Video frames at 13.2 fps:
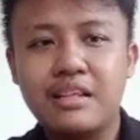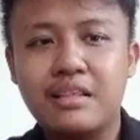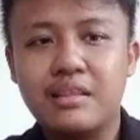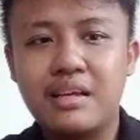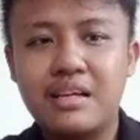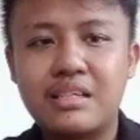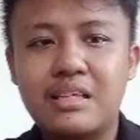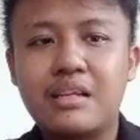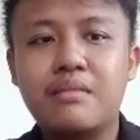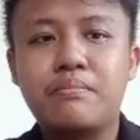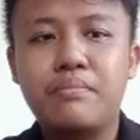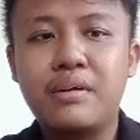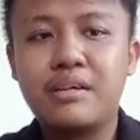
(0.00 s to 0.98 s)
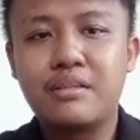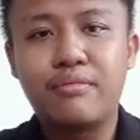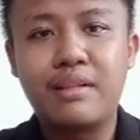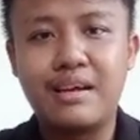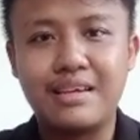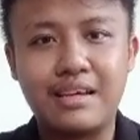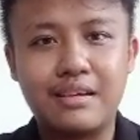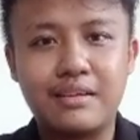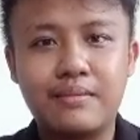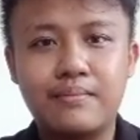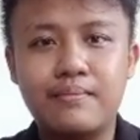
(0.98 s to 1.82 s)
there's a bird flying.